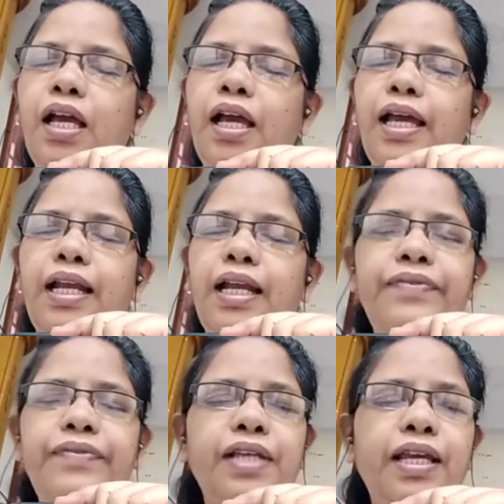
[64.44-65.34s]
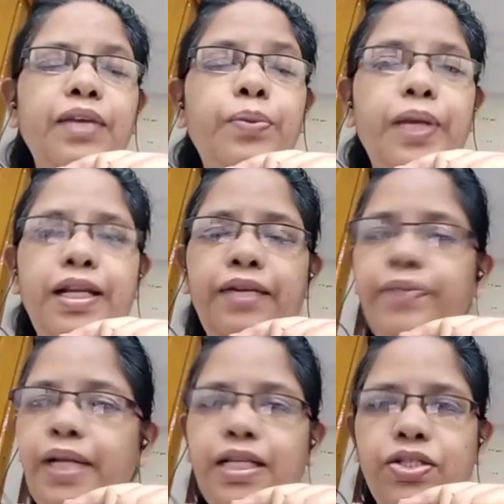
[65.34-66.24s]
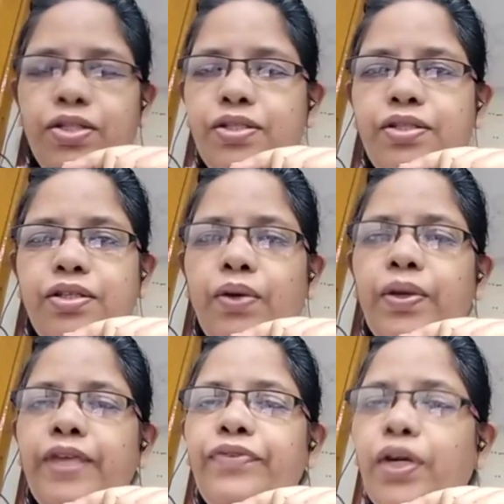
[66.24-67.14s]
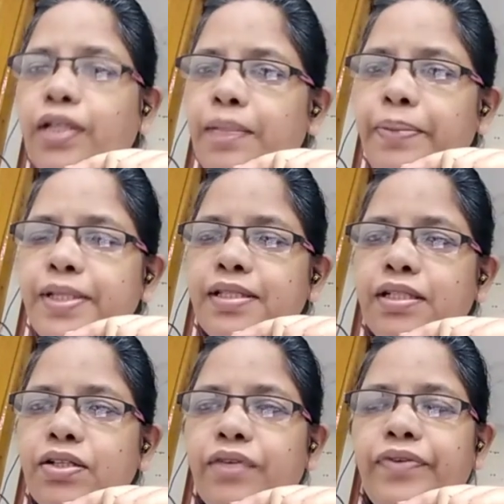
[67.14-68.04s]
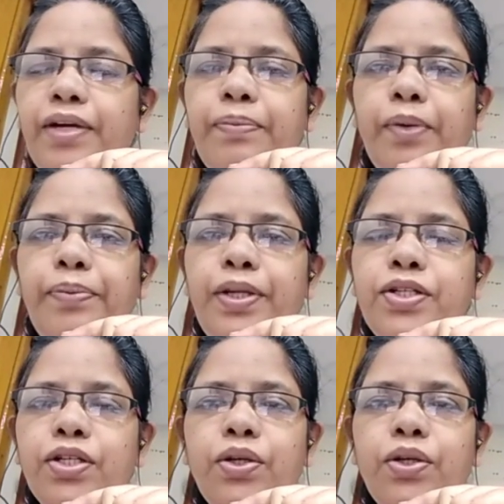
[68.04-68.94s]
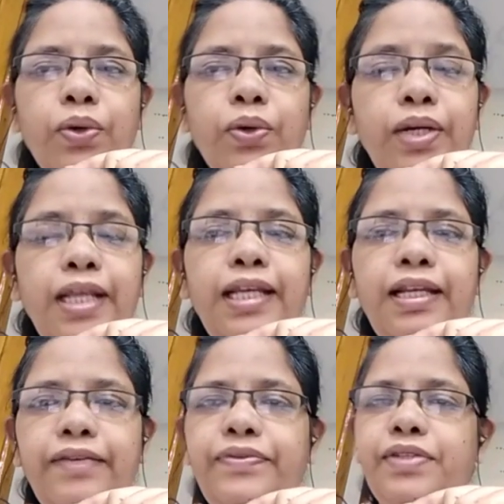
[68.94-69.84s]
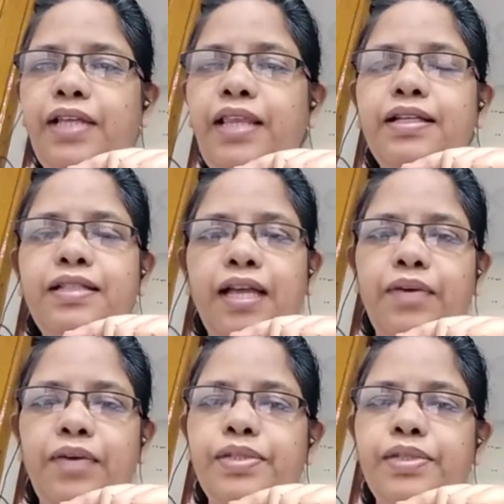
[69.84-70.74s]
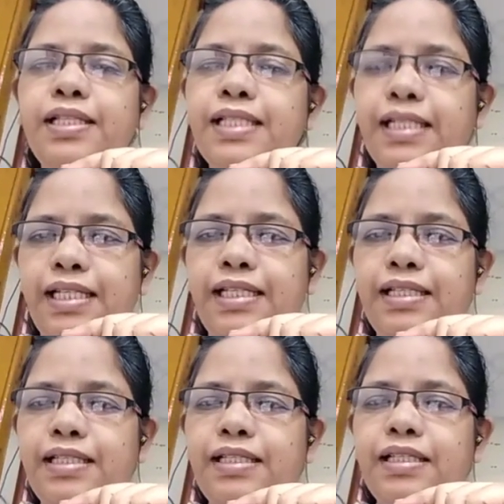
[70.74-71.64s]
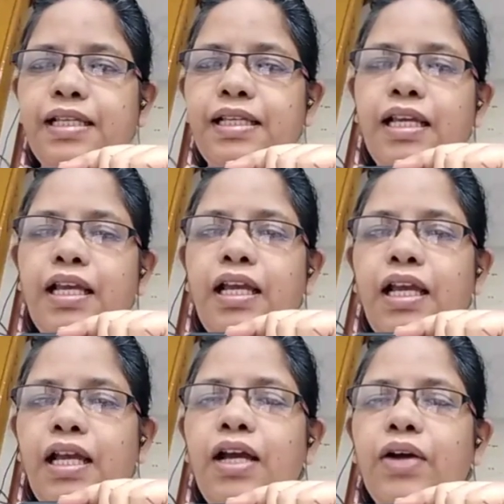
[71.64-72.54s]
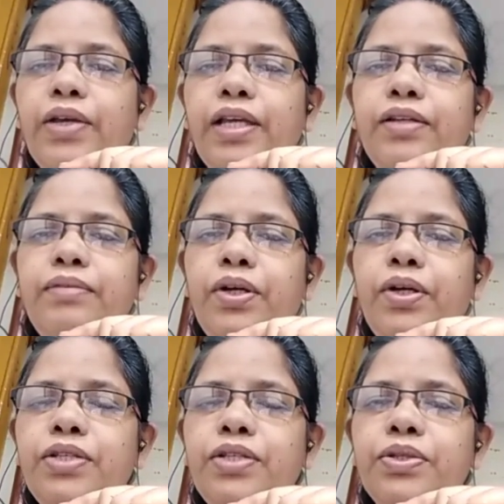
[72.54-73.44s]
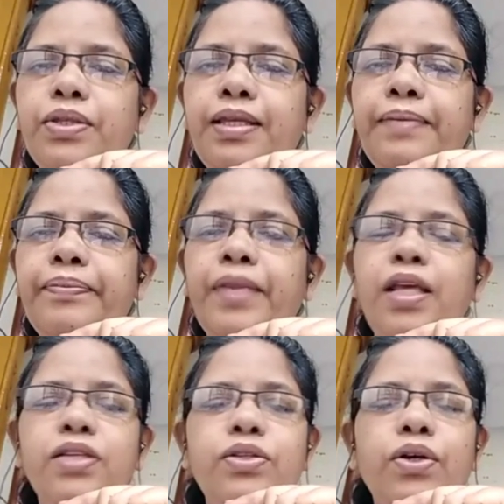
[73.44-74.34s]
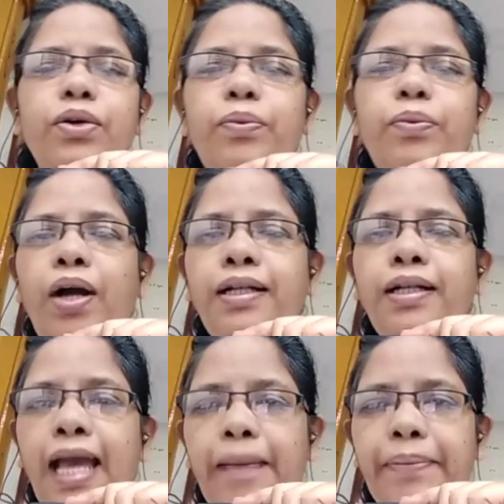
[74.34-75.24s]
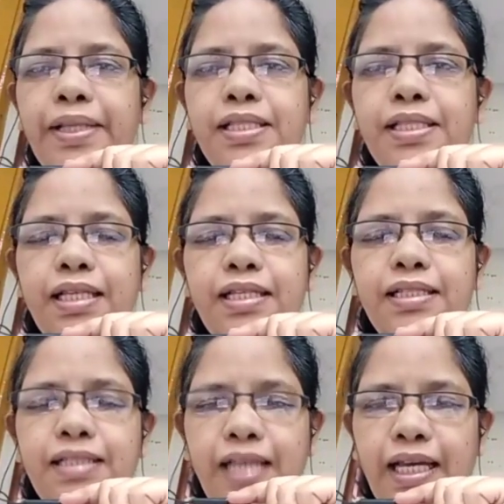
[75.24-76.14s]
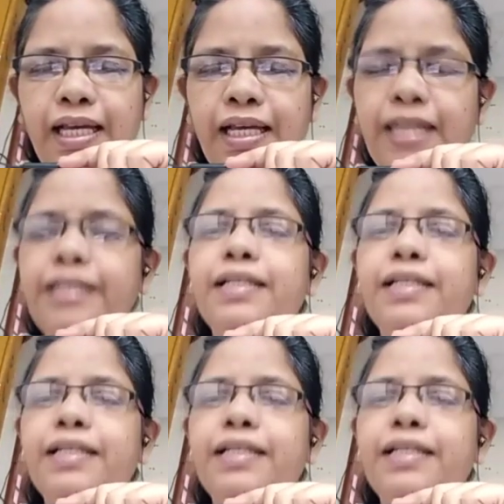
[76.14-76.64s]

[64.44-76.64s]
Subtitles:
lives in villages. Okay, 40% of our population only lives in the towns and cities. Okay, good morning, Jotam. So what happens is that